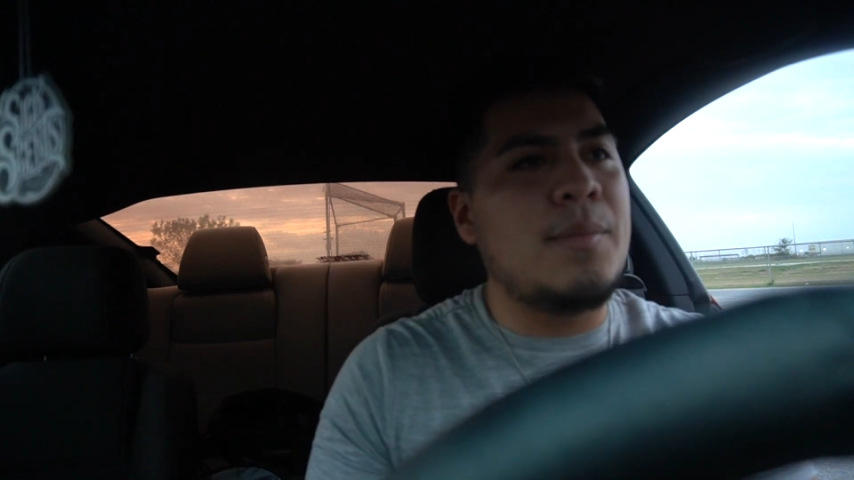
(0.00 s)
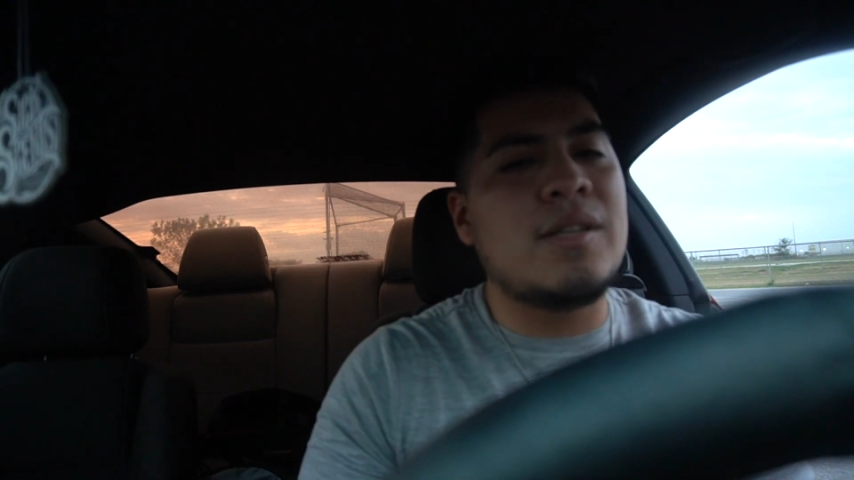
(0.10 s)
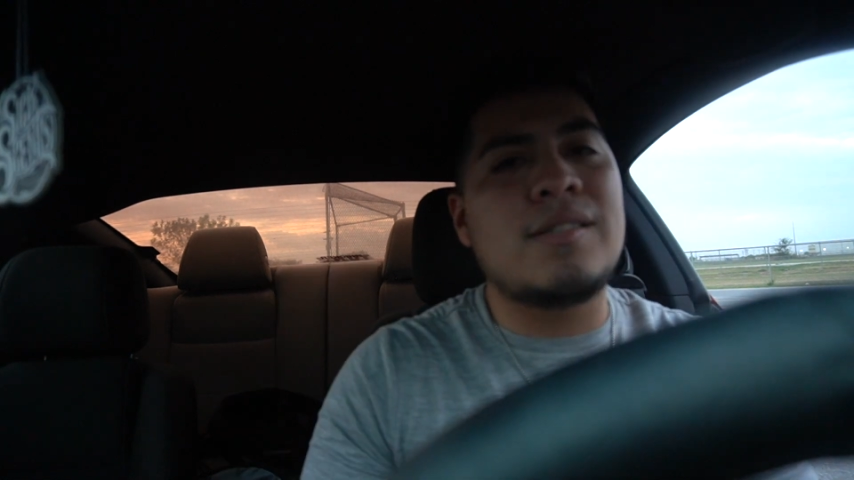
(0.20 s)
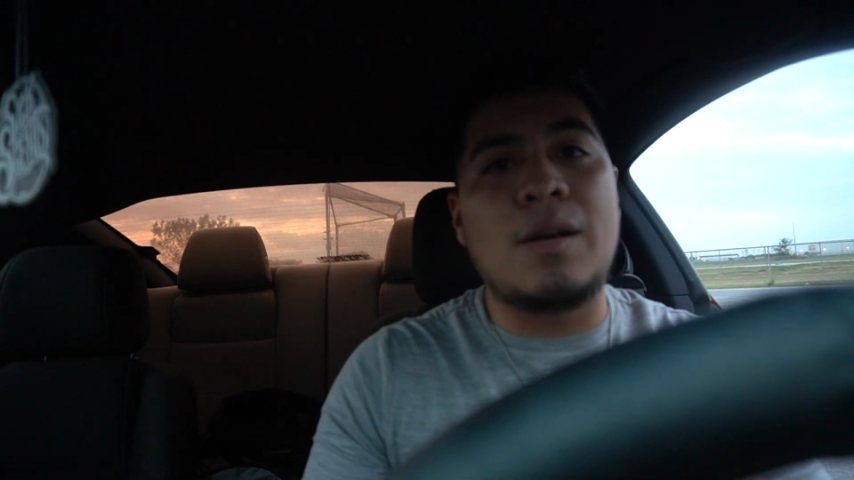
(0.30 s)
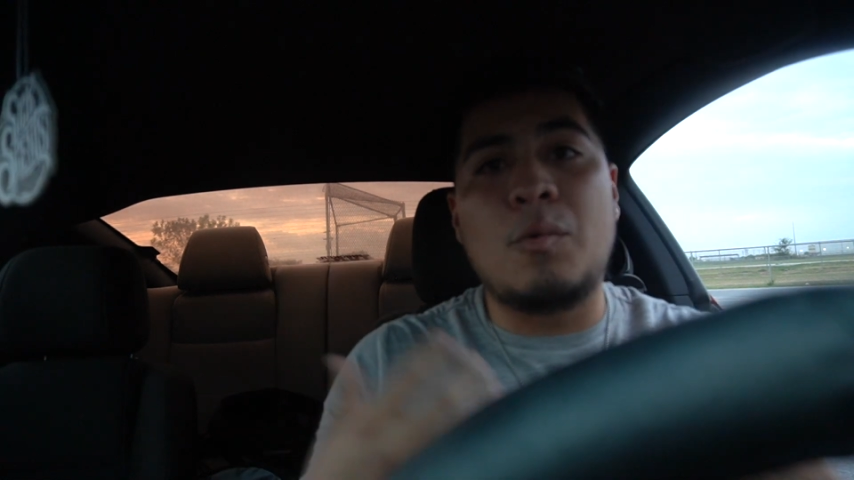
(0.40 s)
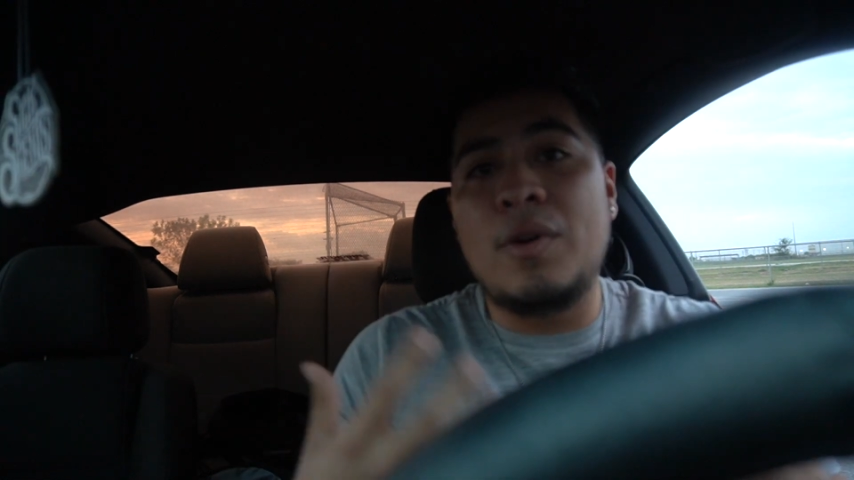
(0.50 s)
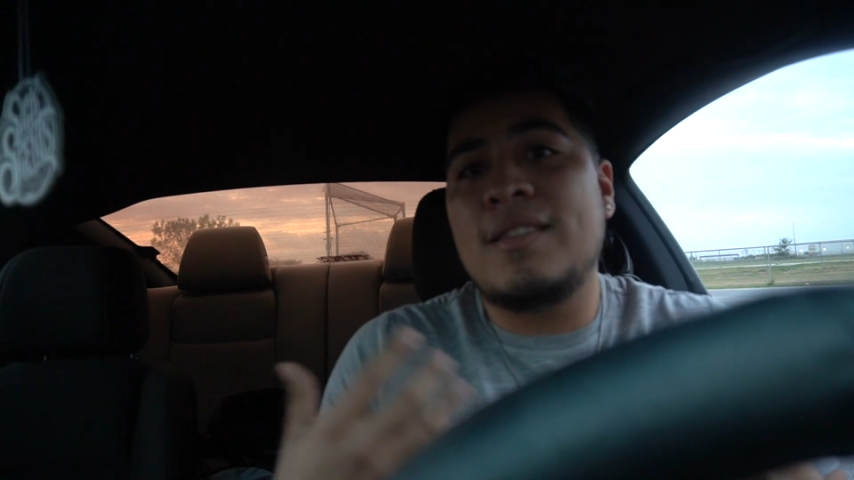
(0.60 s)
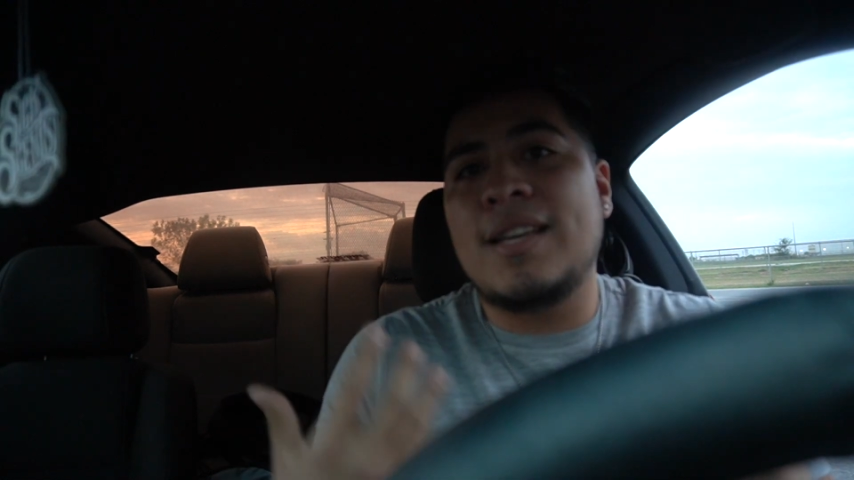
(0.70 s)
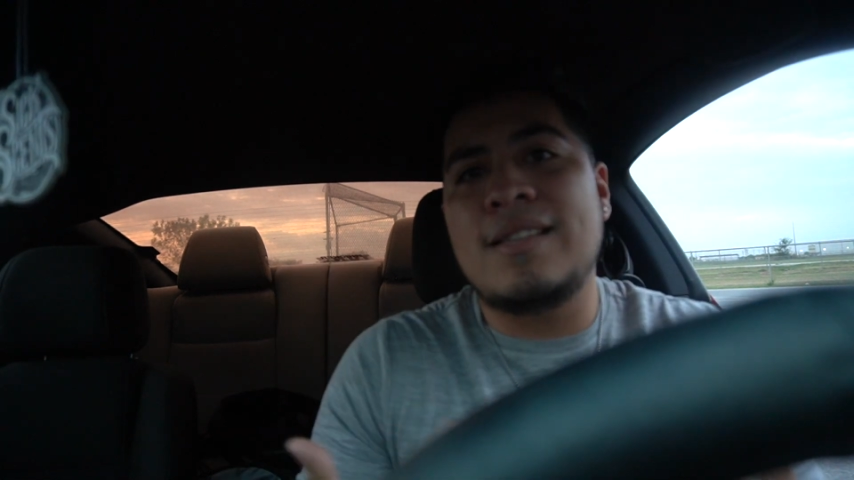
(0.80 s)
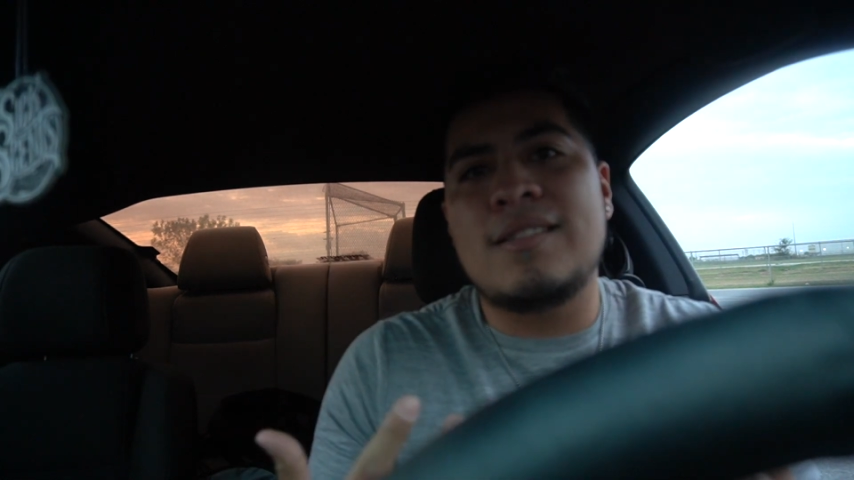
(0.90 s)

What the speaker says: Mustang with tan